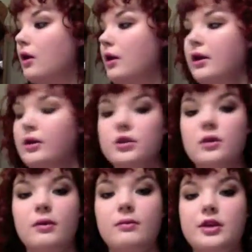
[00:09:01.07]
Now actually
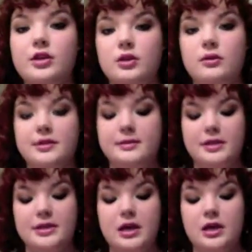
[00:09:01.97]
what I'm going to do is I'm going
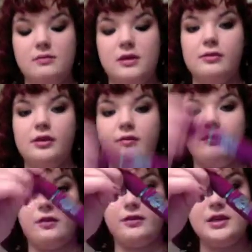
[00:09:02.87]
to take Maybelline
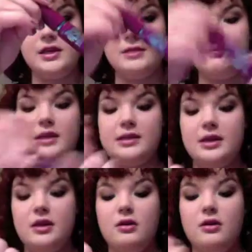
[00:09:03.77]
Falsies
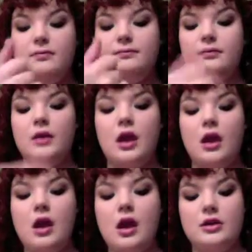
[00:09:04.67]
mascara
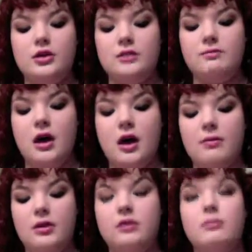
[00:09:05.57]
and just pop
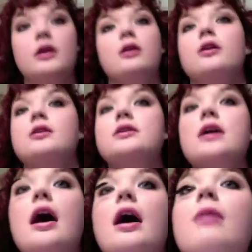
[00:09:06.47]
a little bit on
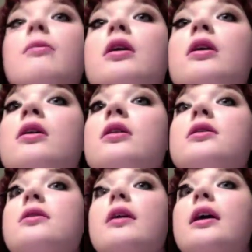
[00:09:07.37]
top
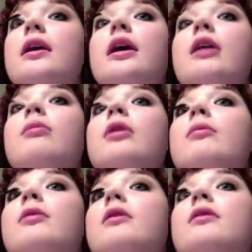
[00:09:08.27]
so I can amp
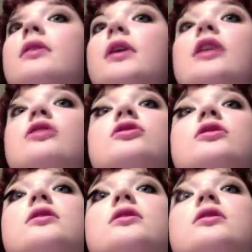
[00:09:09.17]
up those
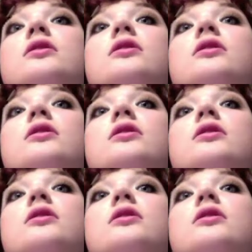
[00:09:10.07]
lashes.